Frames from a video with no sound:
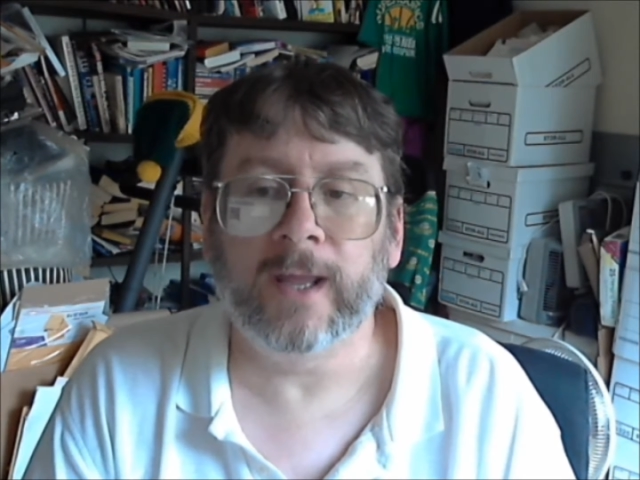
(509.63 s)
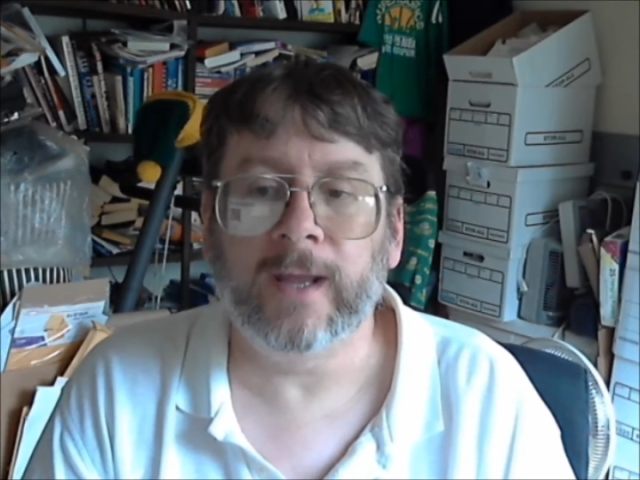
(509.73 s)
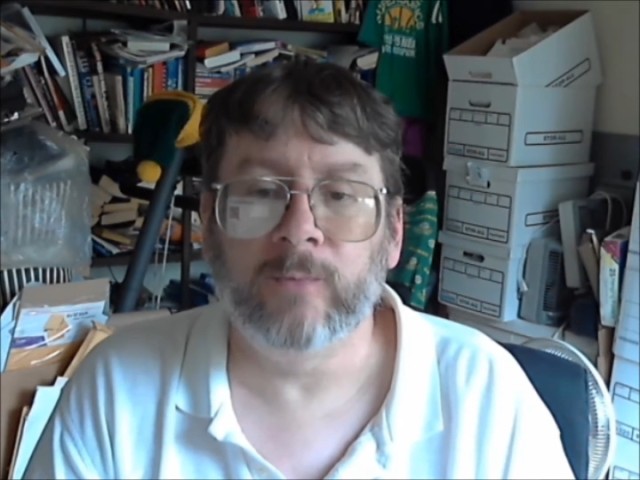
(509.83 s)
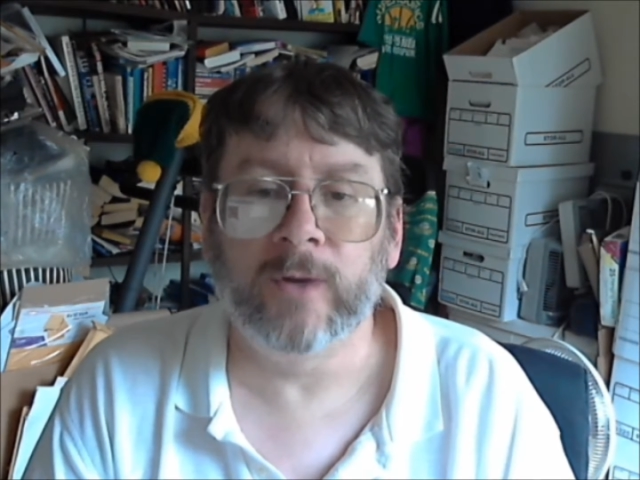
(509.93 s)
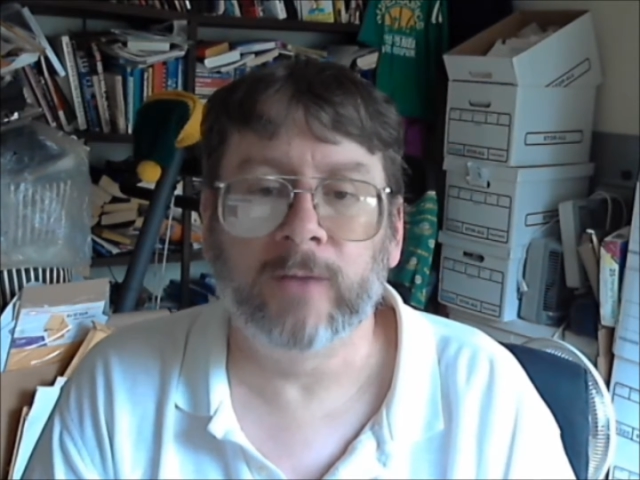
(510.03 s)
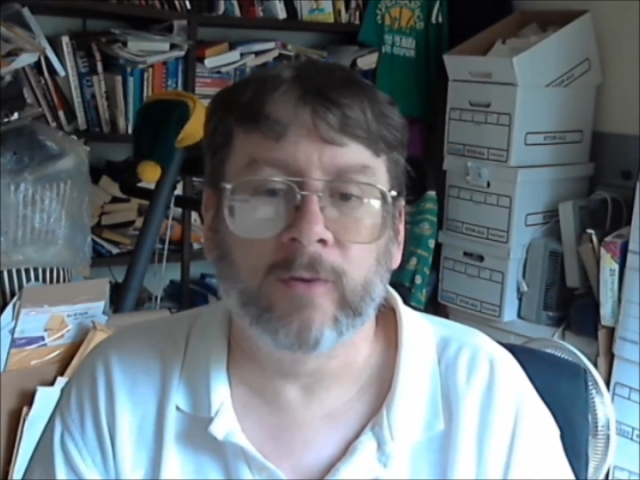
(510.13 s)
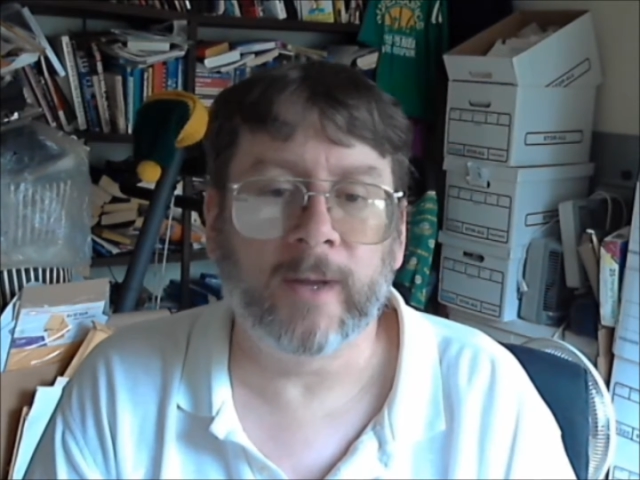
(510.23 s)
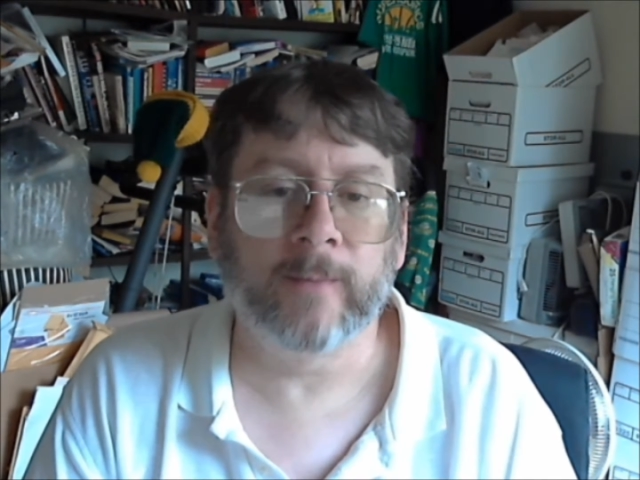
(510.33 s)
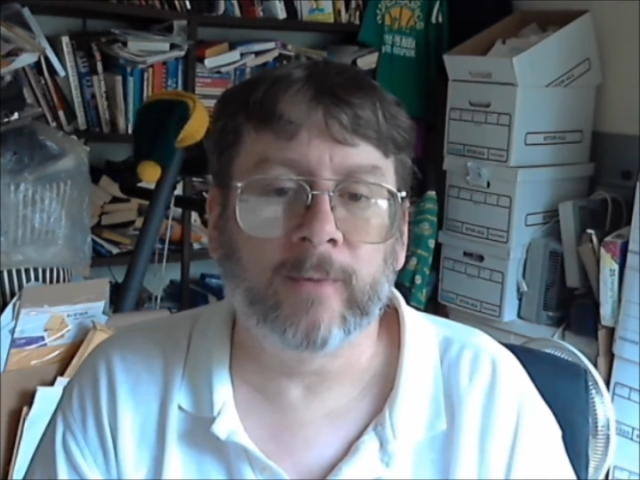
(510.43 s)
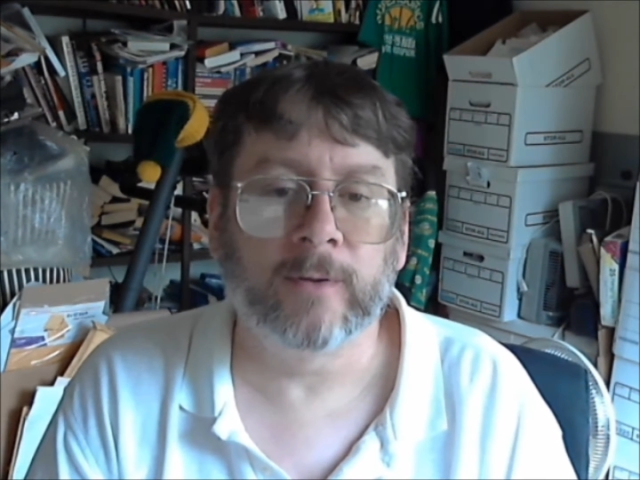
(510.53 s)
and we'll
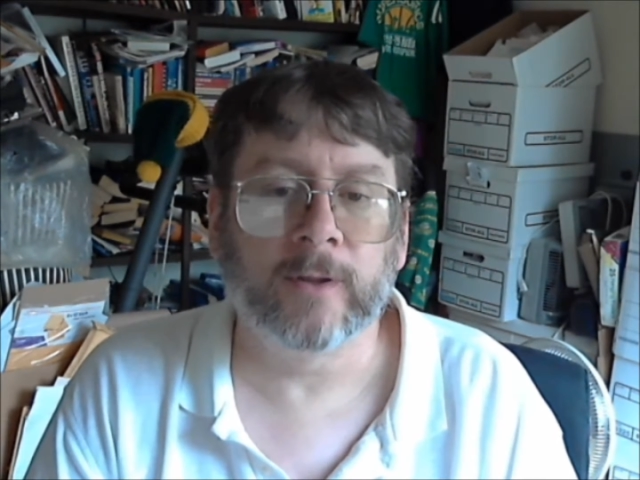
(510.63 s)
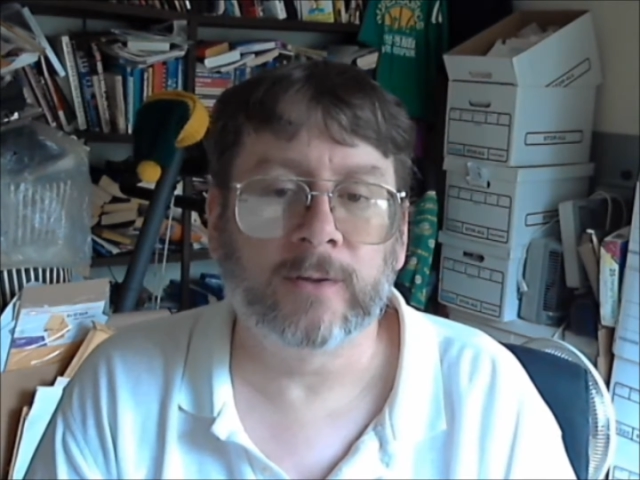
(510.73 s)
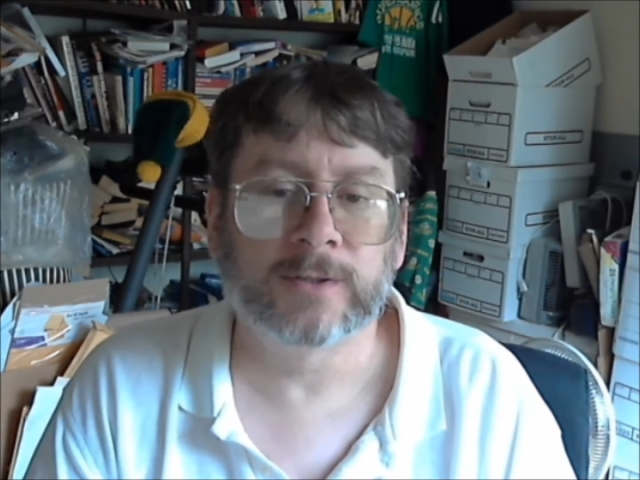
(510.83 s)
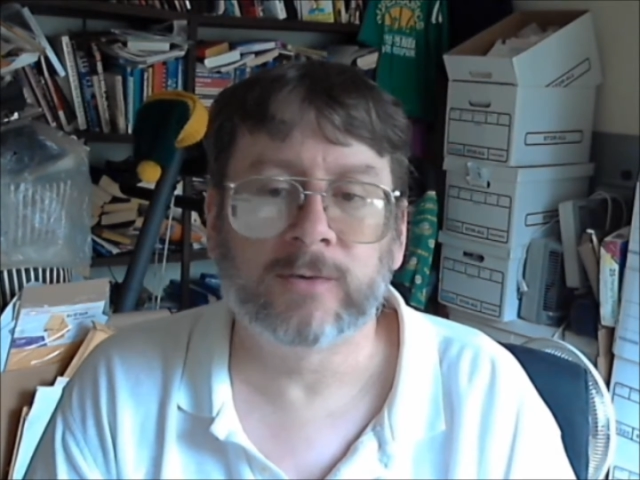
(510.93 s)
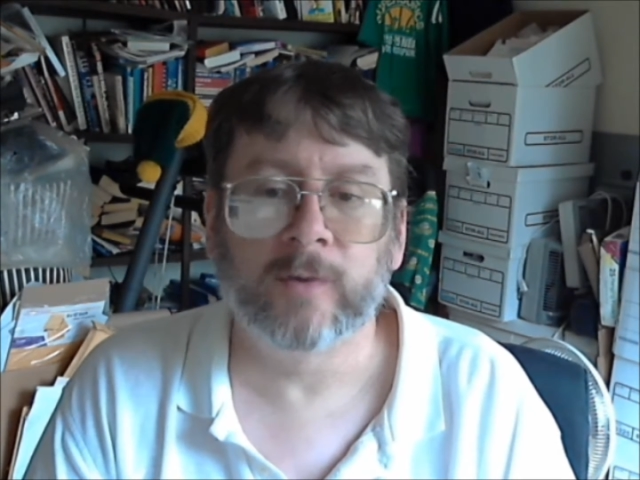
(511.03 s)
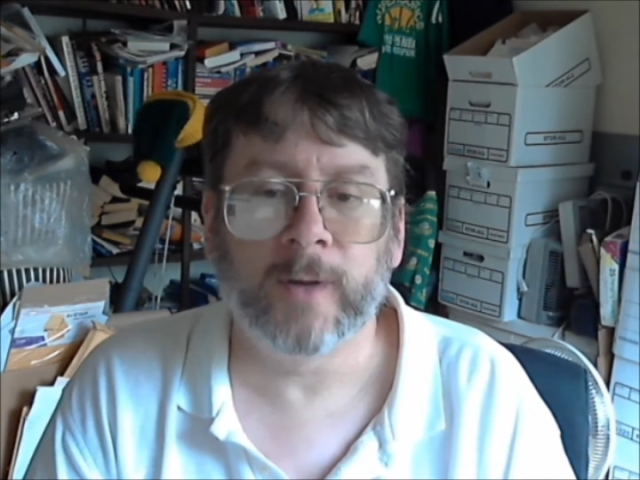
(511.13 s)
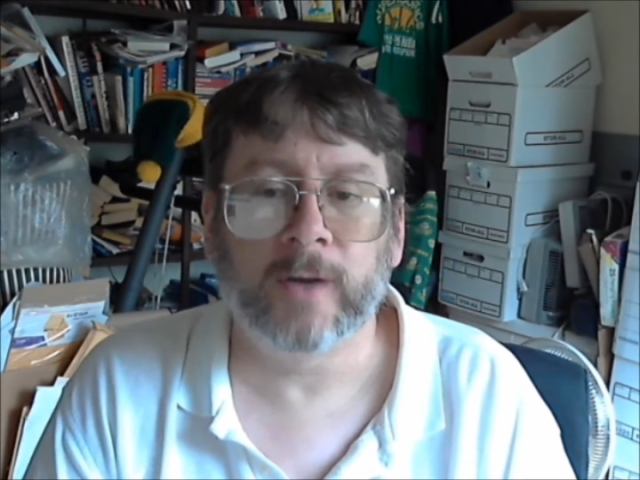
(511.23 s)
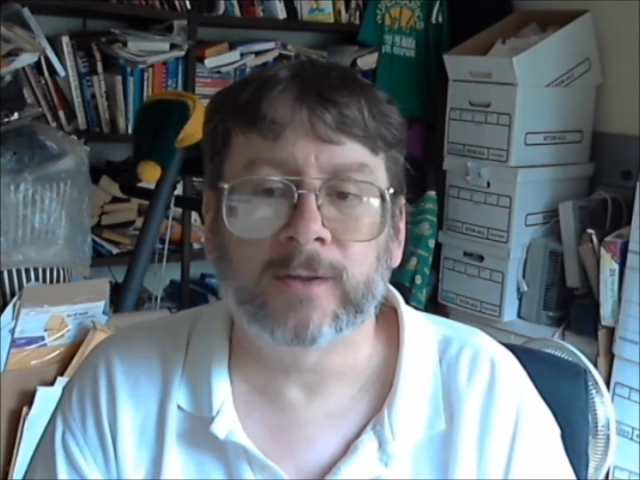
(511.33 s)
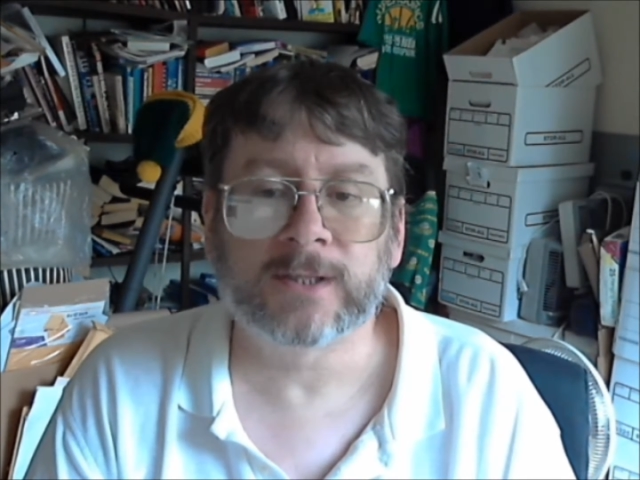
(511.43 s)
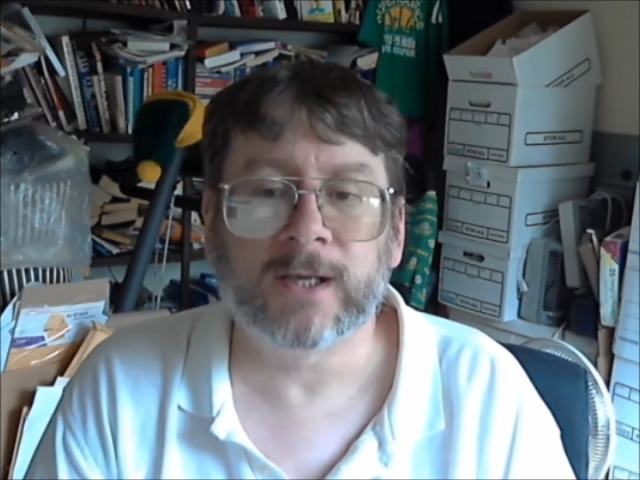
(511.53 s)
remember those who
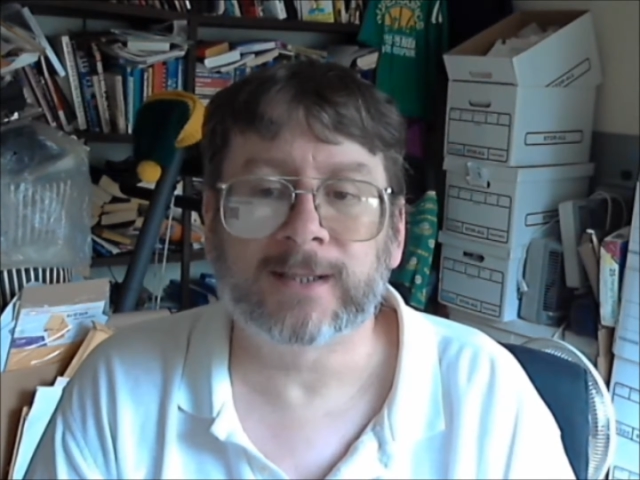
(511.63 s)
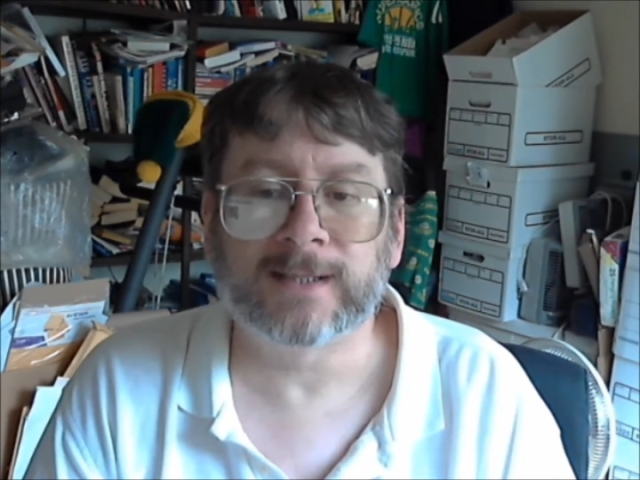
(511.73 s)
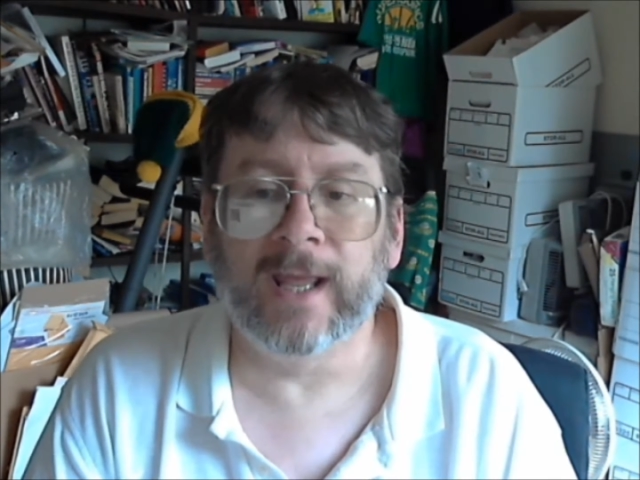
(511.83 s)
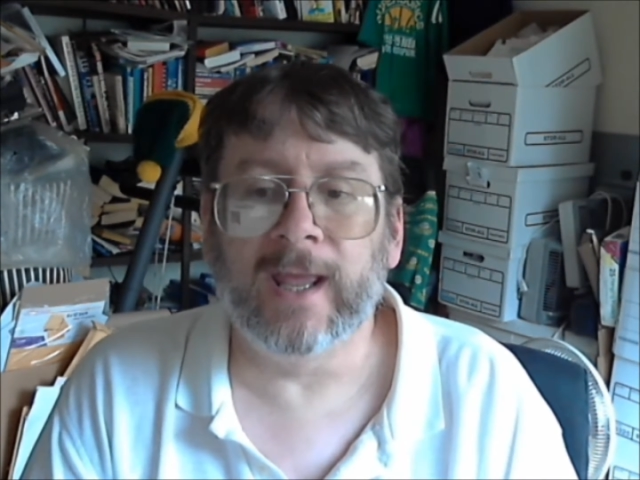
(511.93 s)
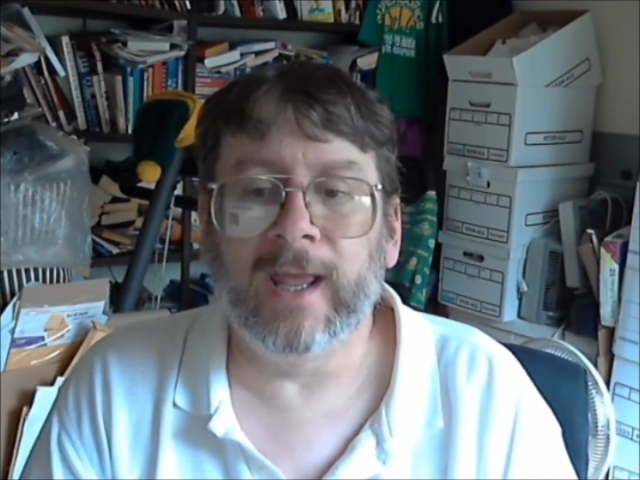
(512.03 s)
opposed us,